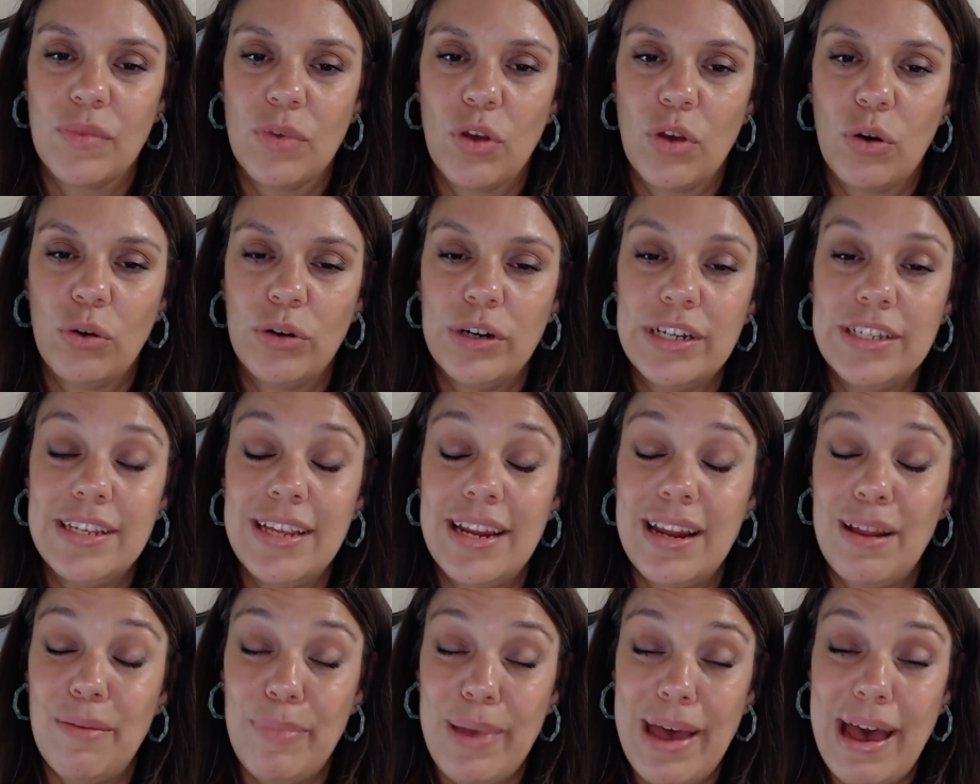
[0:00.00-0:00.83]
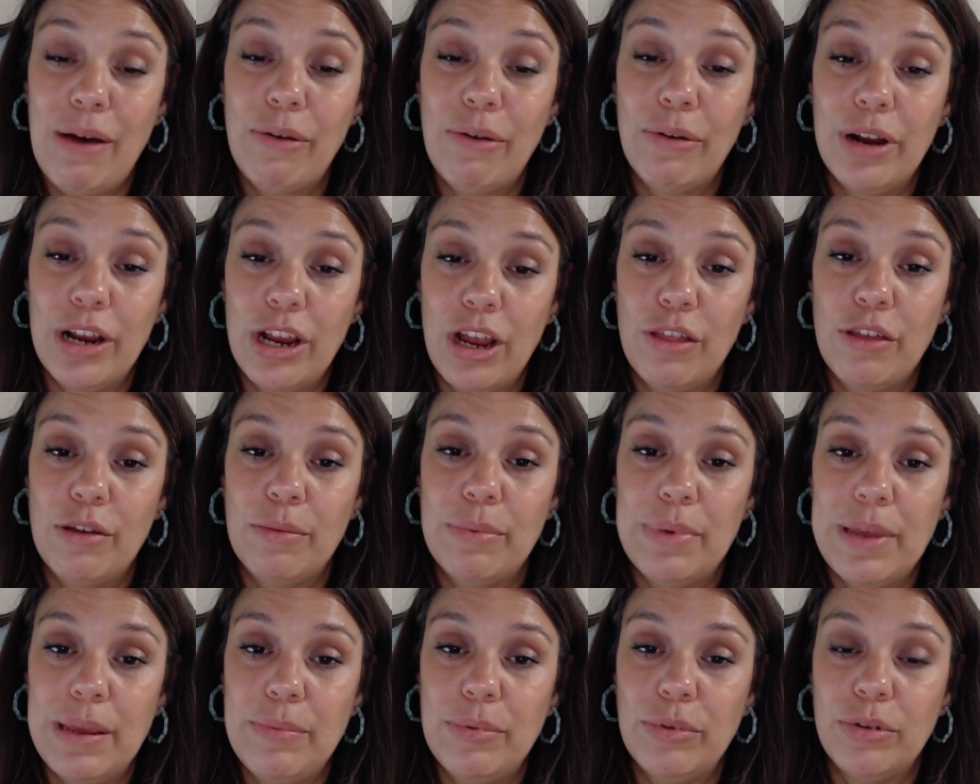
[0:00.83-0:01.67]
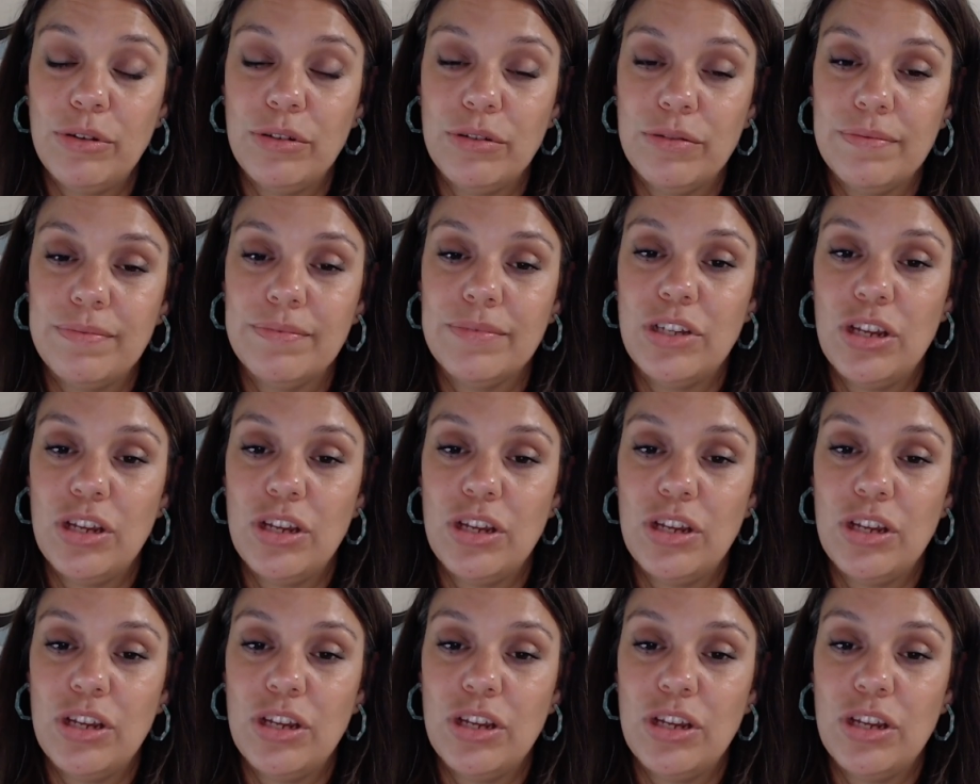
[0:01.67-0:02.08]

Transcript: Or is it empowering other people